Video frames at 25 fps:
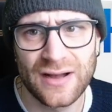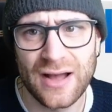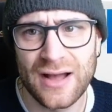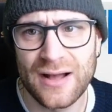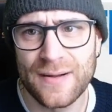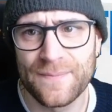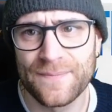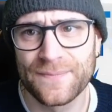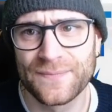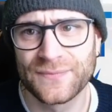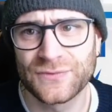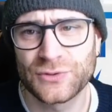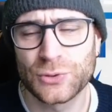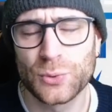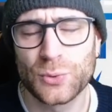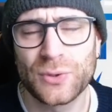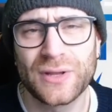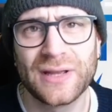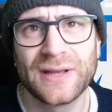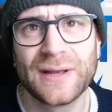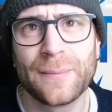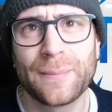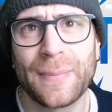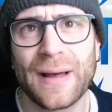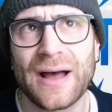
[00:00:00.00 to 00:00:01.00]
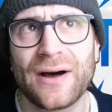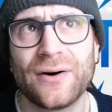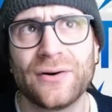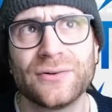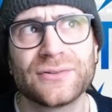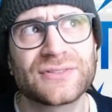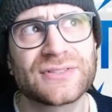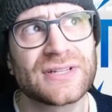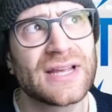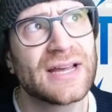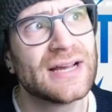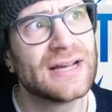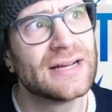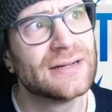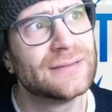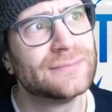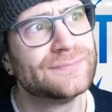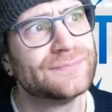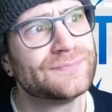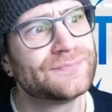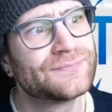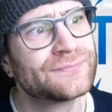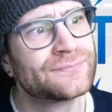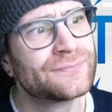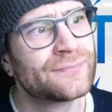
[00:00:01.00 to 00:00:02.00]
um, talking about
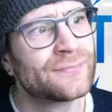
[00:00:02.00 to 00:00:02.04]
um,